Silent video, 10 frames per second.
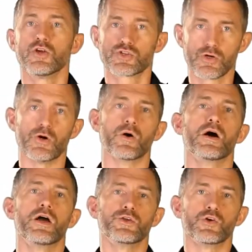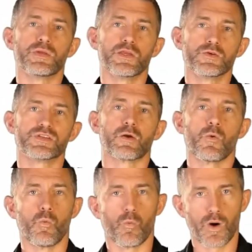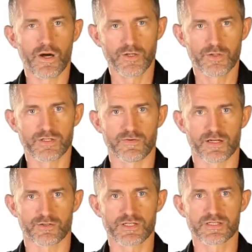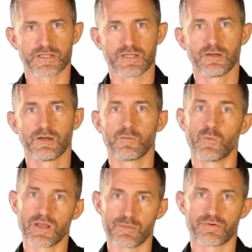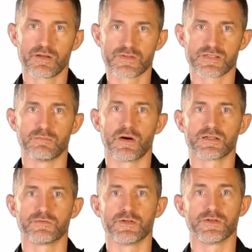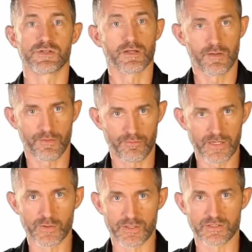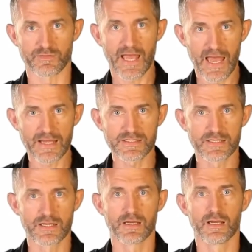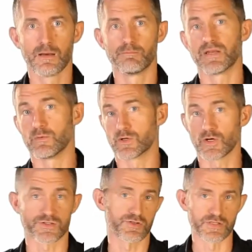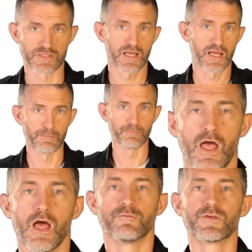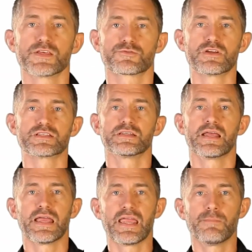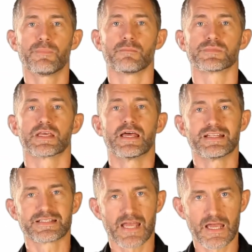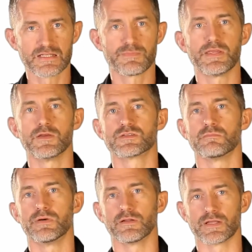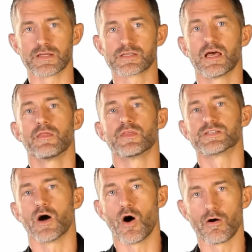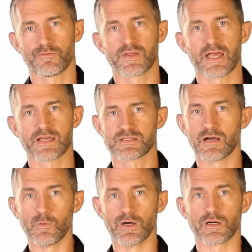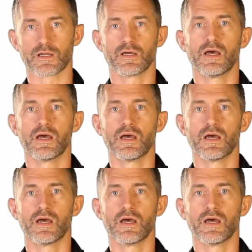Sure, you'd be using one unit of electricity where you previously might have used 3 units of gas, but it would cost you the same. For this reason, heat pumps tend to be used in buildings that are off the gas network